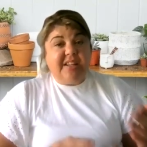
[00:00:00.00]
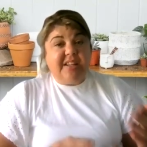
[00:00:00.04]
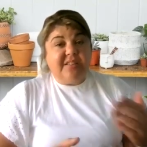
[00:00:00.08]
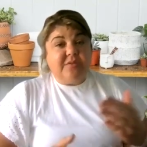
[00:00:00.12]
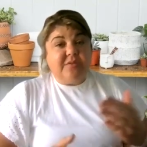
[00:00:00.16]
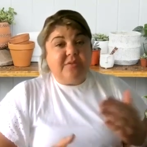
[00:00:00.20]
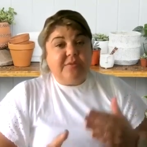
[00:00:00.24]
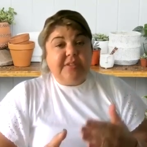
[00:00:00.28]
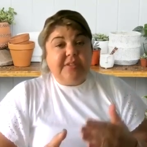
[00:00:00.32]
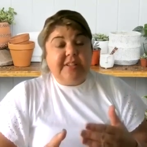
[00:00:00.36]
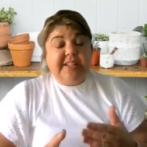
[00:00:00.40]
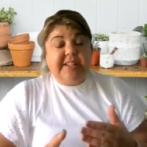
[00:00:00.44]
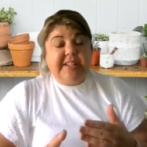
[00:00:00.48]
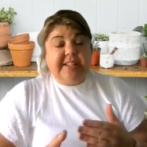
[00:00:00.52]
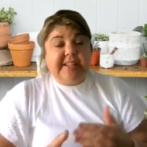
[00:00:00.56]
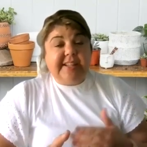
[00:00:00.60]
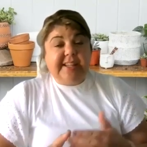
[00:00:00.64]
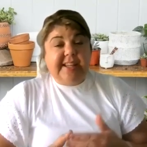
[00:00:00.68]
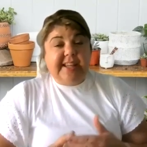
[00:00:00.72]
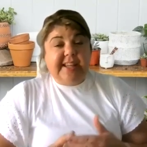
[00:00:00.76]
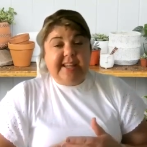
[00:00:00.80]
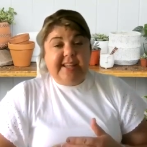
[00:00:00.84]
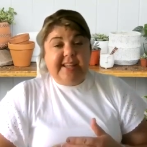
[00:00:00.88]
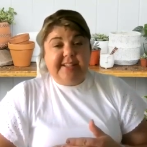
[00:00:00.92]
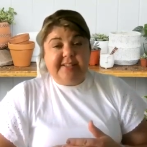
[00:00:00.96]
is really the
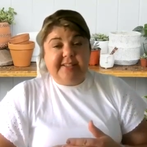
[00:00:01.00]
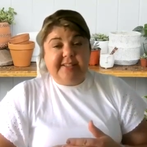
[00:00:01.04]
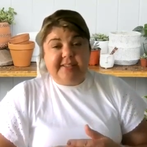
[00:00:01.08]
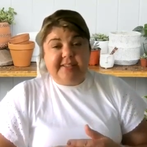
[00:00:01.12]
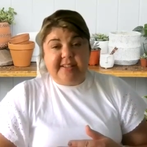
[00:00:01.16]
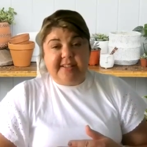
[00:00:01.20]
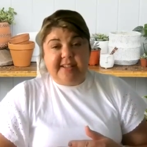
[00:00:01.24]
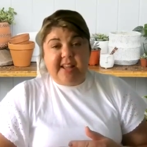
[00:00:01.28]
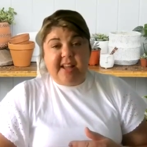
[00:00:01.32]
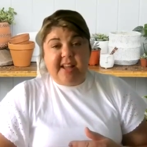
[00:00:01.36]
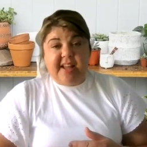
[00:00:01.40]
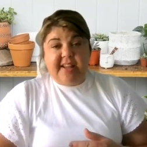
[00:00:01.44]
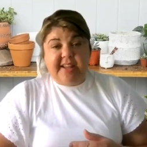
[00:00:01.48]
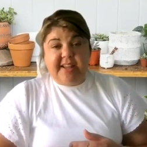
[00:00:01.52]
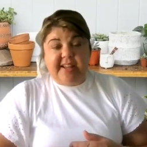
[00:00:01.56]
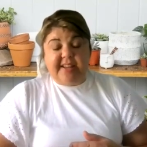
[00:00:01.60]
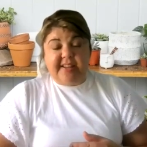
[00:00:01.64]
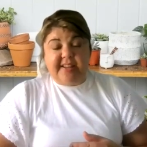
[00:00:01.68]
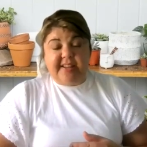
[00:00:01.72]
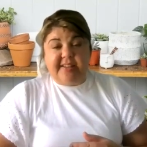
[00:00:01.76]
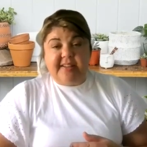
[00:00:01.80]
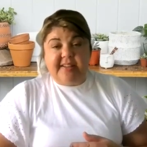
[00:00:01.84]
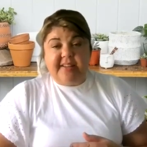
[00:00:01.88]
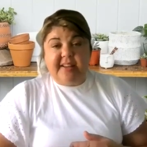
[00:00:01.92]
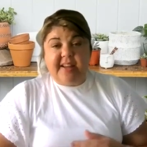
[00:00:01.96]
key to
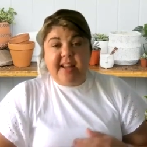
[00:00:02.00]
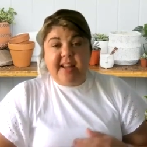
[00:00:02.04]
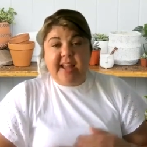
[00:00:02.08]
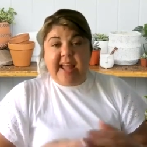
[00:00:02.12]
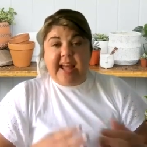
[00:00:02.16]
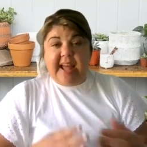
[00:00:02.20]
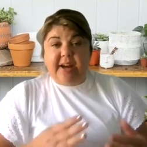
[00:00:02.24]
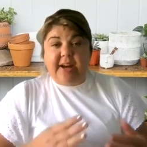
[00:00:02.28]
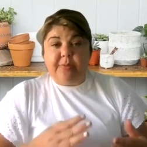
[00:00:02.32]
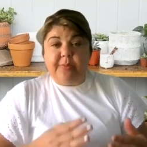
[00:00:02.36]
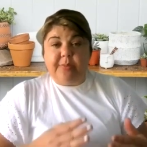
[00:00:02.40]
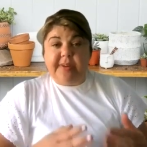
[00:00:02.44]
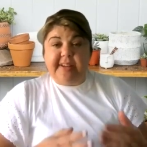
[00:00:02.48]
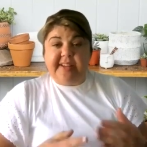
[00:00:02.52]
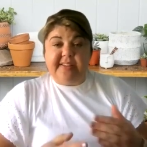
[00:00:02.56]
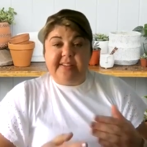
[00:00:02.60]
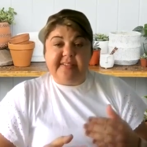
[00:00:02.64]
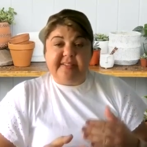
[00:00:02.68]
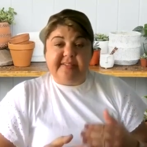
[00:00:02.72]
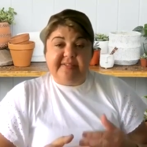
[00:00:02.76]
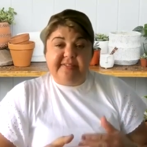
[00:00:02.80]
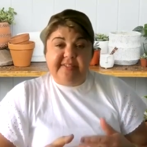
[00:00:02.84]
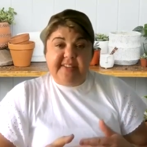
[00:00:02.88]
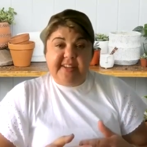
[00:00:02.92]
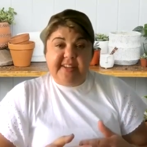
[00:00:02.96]
unlocking how we
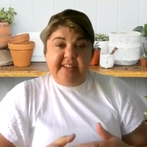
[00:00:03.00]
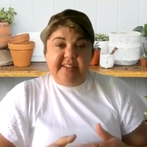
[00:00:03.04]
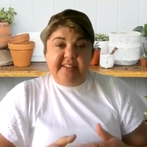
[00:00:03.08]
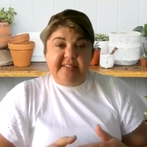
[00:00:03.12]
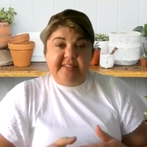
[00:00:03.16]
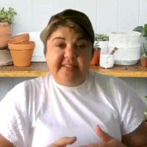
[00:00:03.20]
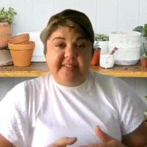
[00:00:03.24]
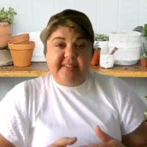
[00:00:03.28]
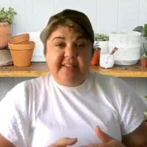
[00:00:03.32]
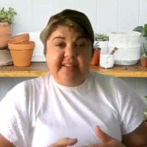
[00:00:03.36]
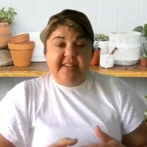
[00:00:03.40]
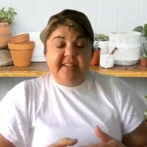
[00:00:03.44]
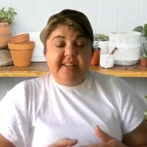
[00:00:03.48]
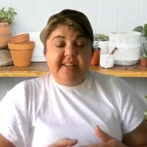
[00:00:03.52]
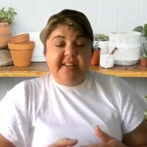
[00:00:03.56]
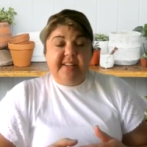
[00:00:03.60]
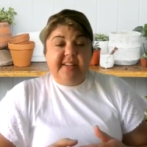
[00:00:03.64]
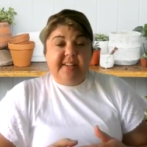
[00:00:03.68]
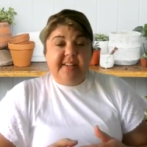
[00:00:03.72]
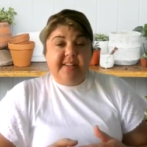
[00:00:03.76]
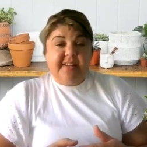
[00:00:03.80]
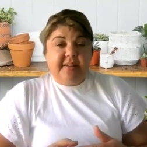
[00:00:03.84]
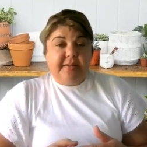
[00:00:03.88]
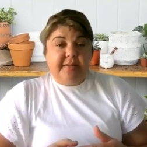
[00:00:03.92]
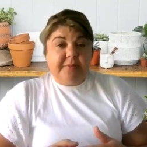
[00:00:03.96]
defeat
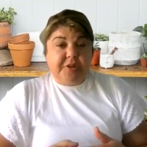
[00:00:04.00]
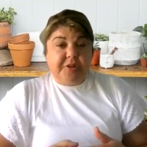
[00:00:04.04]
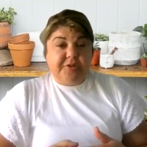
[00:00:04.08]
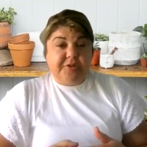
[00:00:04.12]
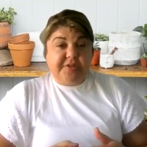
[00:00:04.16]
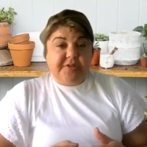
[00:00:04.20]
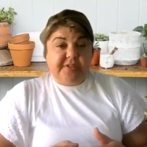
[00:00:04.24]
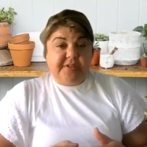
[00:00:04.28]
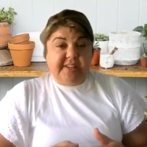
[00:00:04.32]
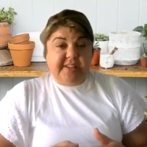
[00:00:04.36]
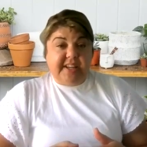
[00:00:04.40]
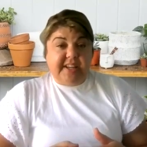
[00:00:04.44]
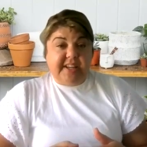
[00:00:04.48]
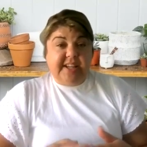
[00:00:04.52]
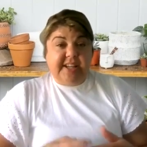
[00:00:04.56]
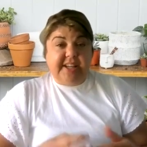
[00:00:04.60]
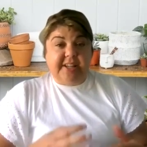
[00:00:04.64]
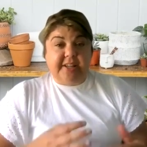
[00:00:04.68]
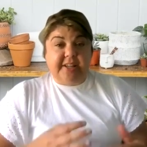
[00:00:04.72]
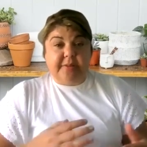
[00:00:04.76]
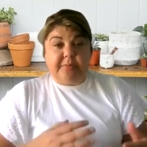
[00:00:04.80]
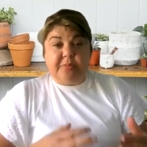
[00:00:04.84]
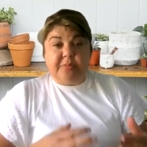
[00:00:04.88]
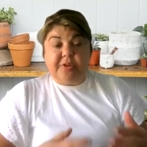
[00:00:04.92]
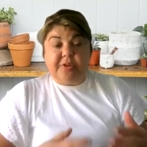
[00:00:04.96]
emotional
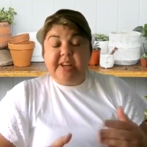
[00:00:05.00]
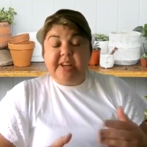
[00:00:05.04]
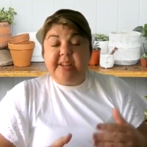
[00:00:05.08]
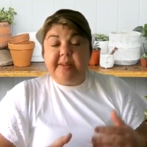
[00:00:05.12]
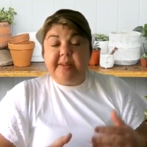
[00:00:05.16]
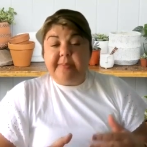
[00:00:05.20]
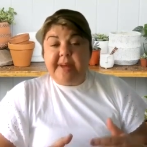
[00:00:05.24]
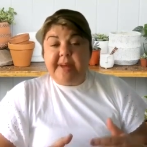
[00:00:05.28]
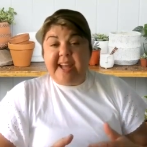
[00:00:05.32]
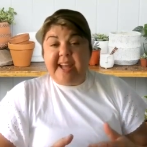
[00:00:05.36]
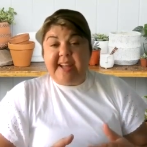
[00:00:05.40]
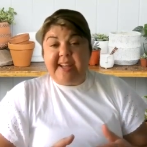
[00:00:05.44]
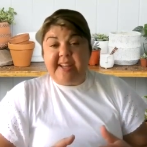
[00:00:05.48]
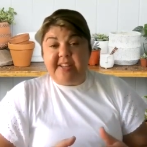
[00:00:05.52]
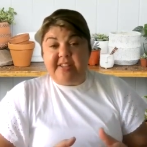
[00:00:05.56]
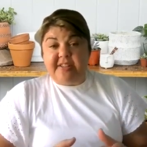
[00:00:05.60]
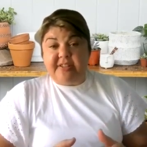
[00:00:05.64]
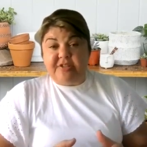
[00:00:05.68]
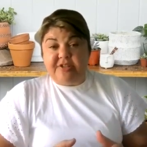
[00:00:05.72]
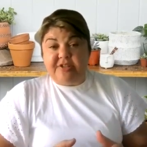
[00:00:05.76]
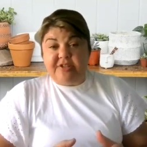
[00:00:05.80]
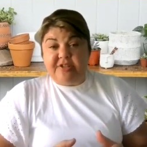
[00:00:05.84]
eating and bring it back into